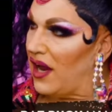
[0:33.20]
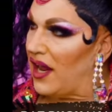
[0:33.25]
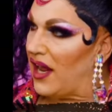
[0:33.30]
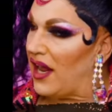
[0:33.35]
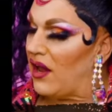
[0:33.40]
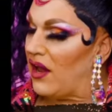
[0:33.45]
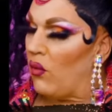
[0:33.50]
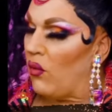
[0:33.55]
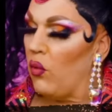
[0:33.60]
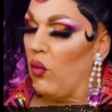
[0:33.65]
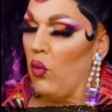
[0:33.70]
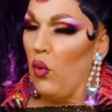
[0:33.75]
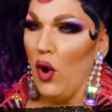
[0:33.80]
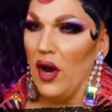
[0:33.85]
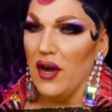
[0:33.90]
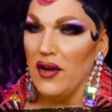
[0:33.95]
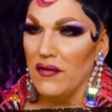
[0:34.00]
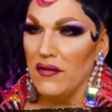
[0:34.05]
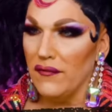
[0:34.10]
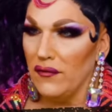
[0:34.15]
a
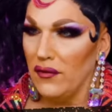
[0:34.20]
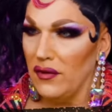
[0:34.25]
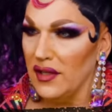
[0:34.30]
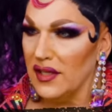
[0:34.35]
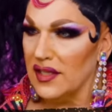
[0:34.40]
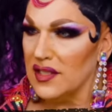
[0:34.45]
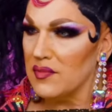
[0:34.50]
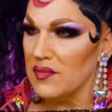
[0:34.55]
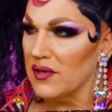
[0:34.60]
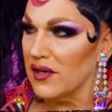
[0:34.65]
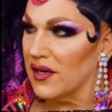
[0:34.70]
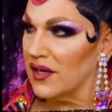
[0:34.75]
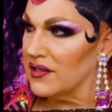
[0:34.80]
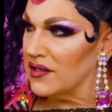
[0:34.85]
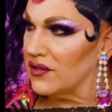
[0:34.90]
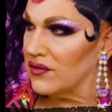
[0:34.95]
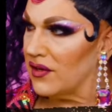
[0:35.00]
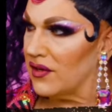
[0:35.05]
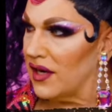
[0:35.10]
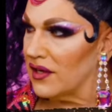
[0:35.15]
wonderful experience at
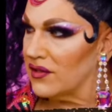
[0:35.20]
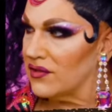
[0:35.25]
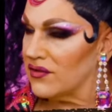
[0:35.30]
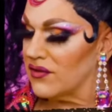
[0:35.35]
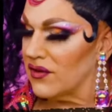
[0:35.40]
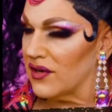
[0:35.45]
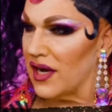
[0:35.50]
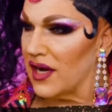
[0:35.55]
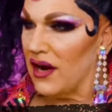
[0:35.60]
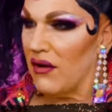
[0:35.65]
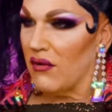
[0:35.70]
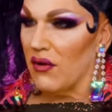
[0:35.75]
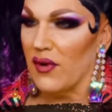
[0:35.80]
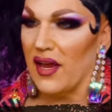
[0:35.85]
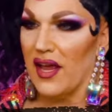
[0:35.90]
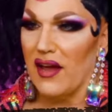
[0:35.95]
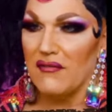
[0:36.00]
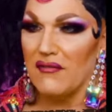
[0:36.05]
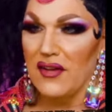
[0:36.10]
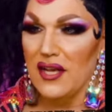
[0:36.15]
Drag Story Hour, we
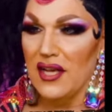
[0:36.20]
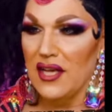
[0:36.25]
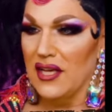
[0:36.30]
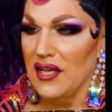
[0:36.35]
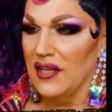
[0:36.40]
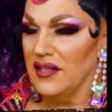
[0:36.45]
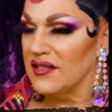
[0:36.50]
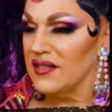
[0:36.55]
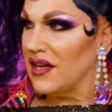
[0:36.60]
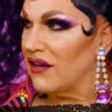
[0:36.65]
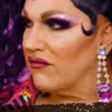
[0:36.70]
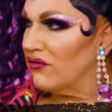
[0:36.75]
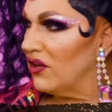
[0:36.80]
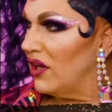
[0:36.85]
have several